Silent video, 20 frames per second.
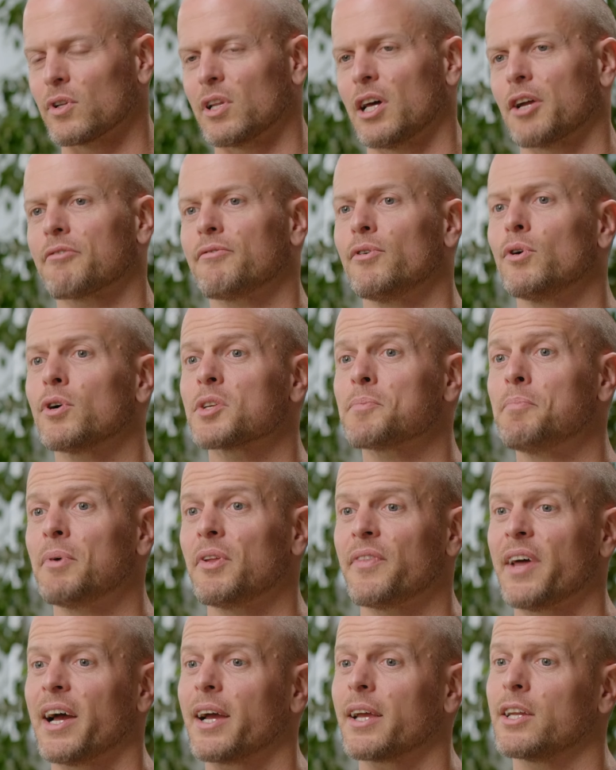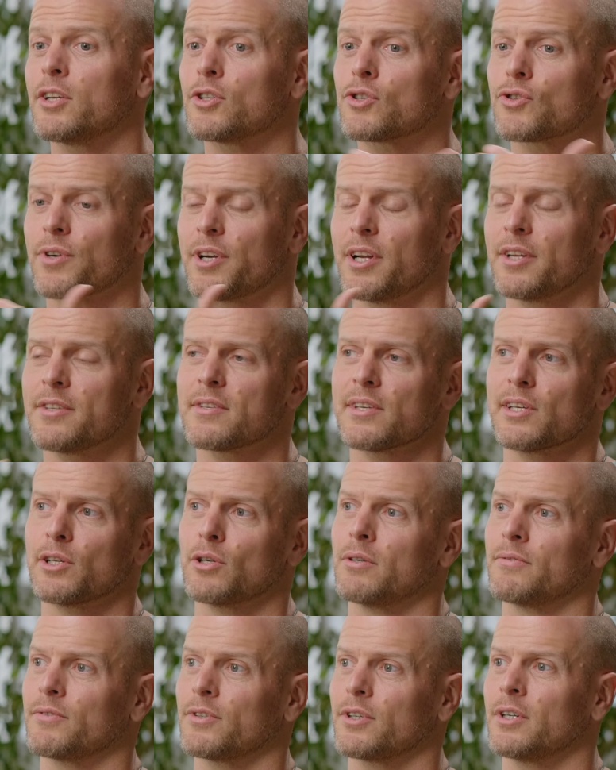for a lot of folks, but that can
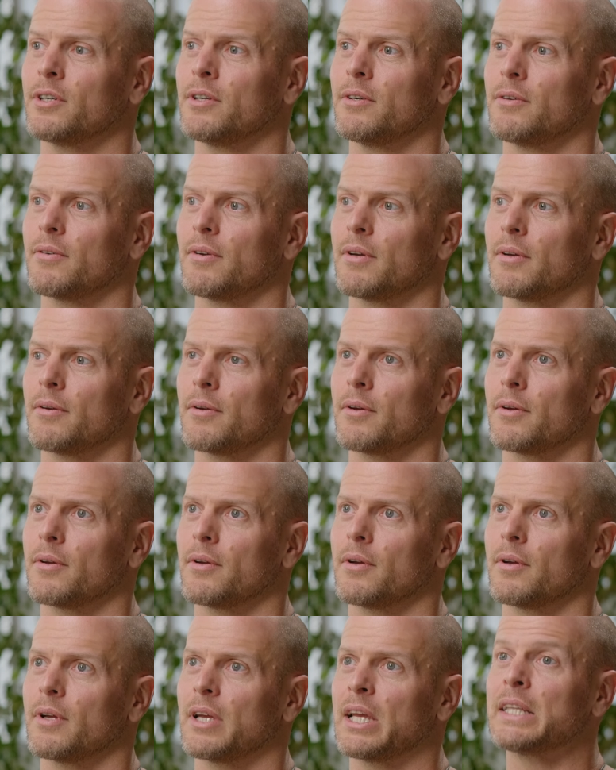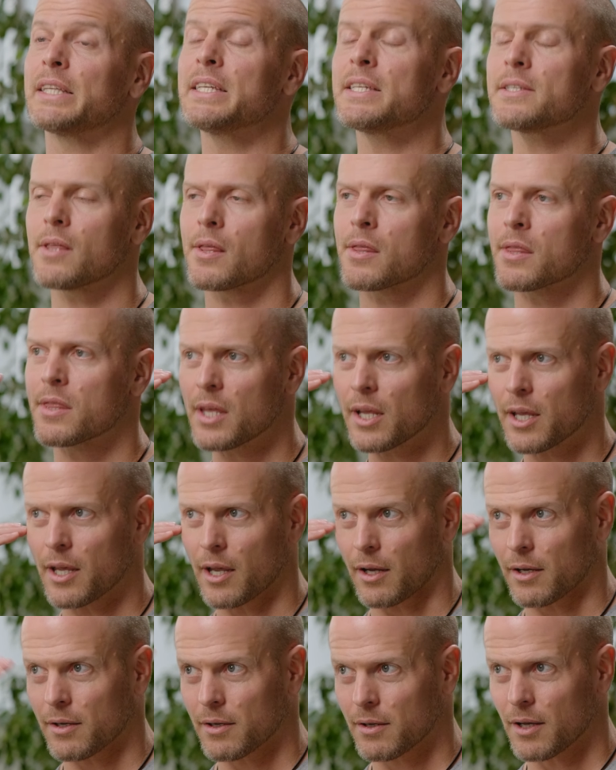translate over at least the
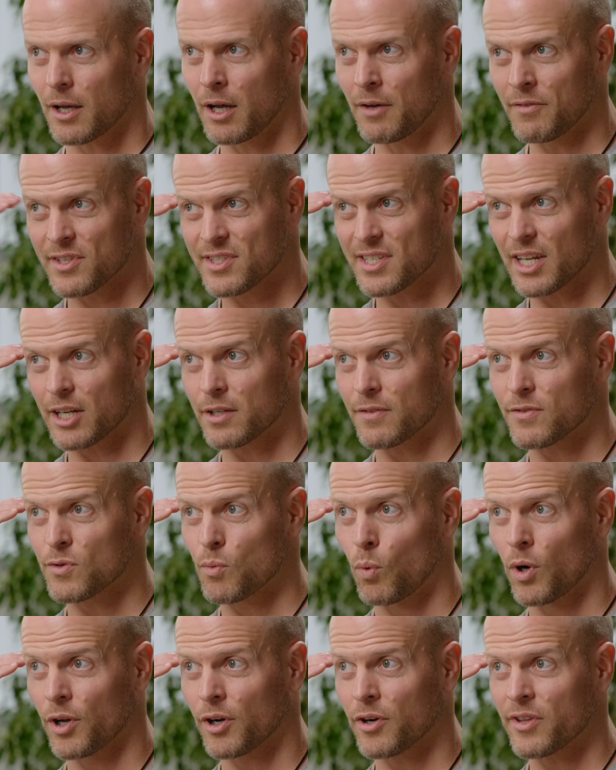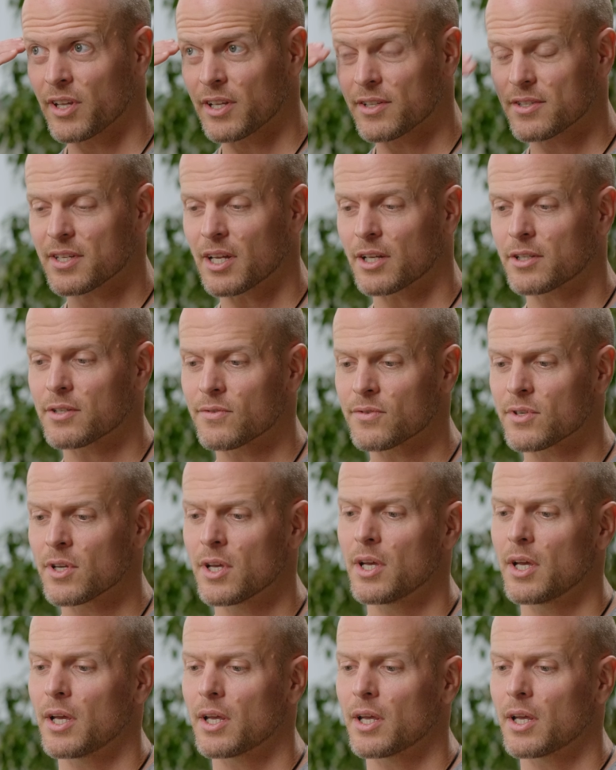thinking of totally. incentives. What are the incentives?